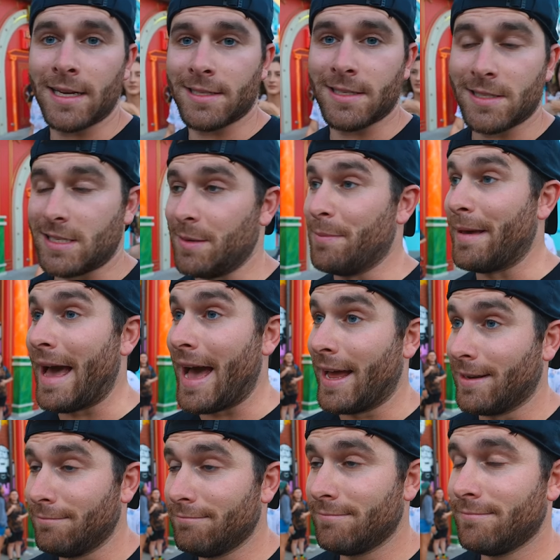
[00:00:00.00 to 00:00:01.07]
doesn't seem
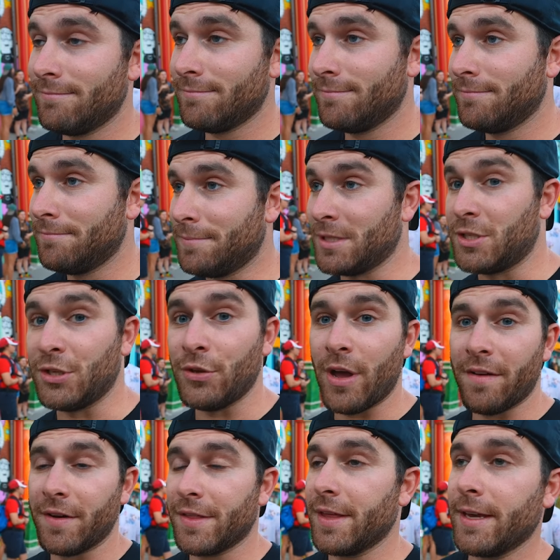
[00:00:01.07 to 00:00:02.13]
bad, but to do
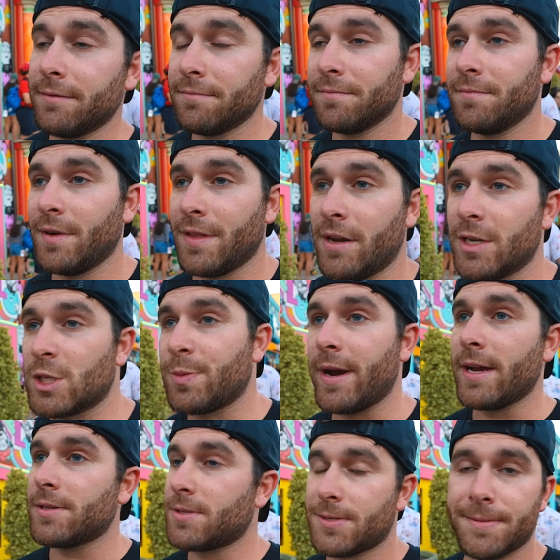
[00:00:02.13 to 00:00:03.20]
everything without
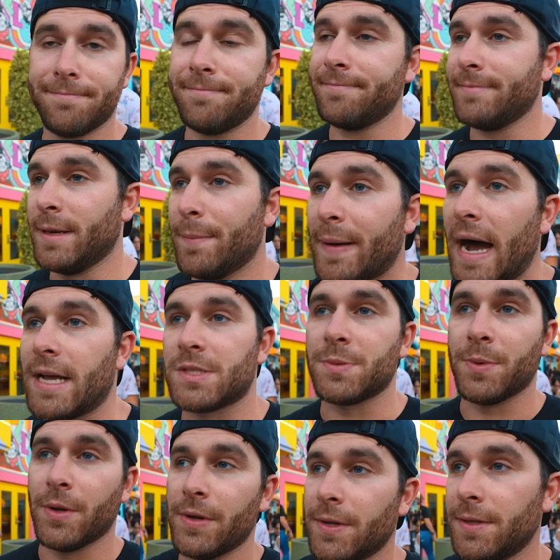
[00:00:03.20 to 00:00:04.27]
Express,
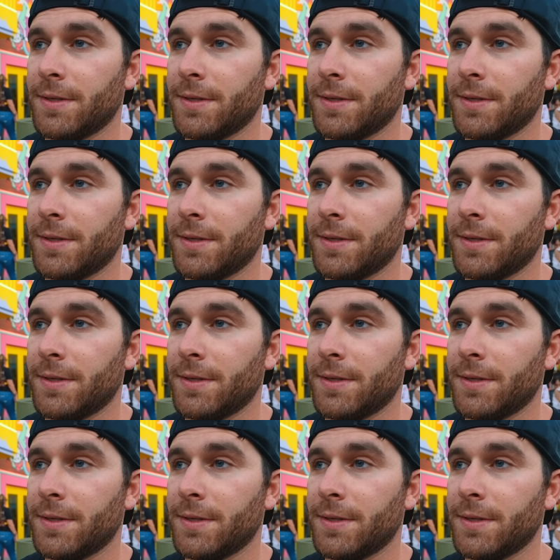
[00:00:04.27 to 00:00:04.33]
impossible.